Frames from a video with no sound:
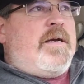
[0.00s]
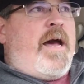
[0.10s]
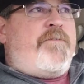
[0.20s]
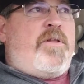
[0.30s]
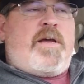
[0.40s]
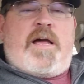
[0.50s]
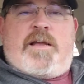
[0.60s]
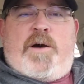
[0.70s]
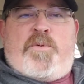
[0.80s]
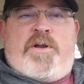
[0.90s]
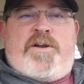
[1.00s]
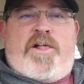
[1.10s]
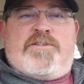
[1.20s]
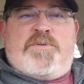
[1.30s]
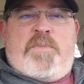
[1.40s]
I've only got a couple
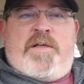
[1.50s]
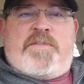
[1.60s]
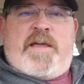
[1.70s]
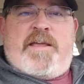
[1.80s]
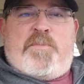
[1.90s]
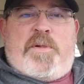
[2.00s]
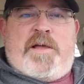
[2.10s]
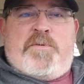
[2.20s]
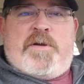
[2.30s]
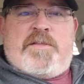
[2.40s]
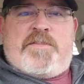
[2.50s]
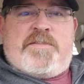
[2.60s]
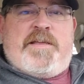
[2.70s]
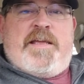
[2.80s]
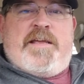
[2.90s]
$100 a month I get to play with,
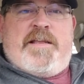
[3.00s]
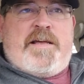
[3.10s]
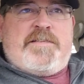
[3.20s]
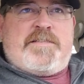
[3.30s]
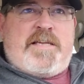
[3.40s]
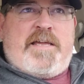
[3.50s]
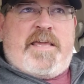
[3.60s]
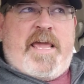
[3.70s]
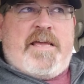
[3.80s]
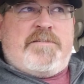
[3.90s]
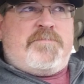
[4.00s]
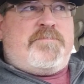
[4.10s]
and I can't,